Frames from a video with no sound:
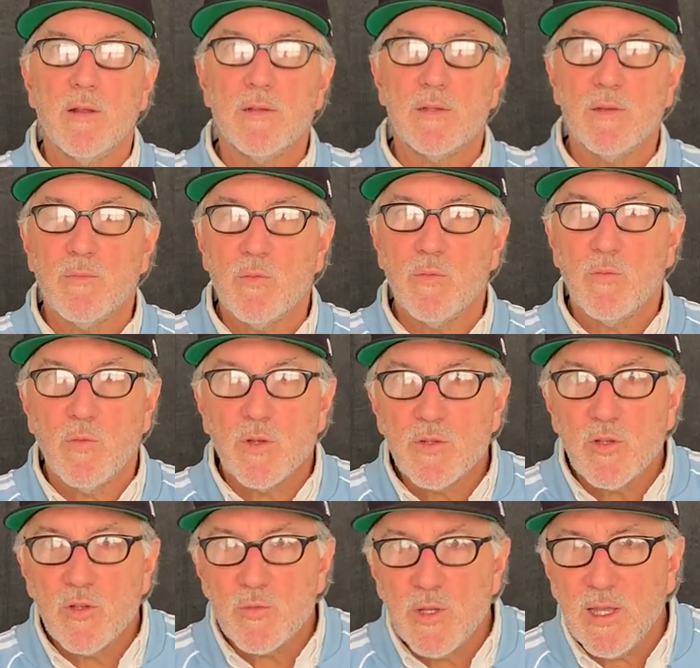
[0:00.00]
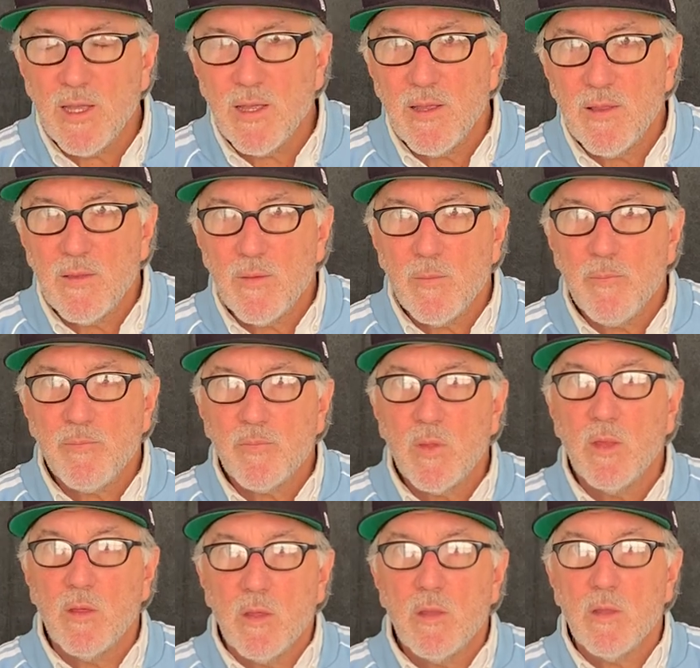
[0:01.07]
I said, excuse me?
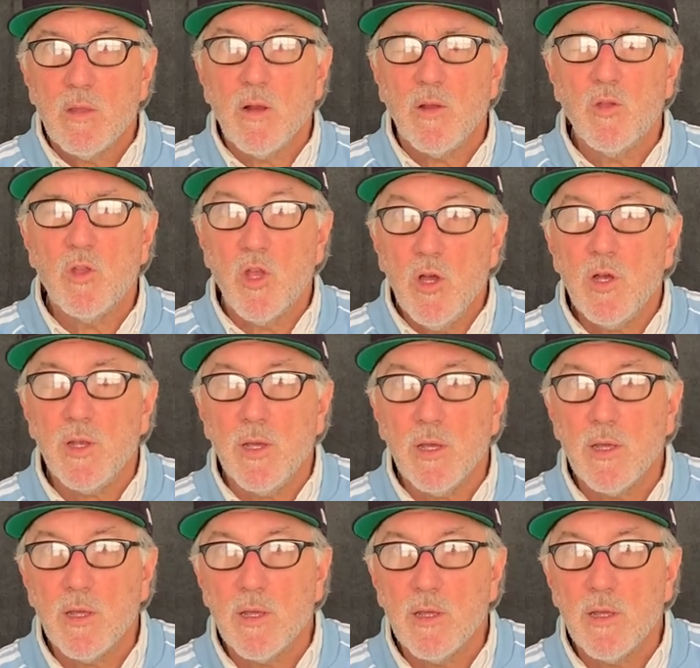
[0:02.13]
Are you good?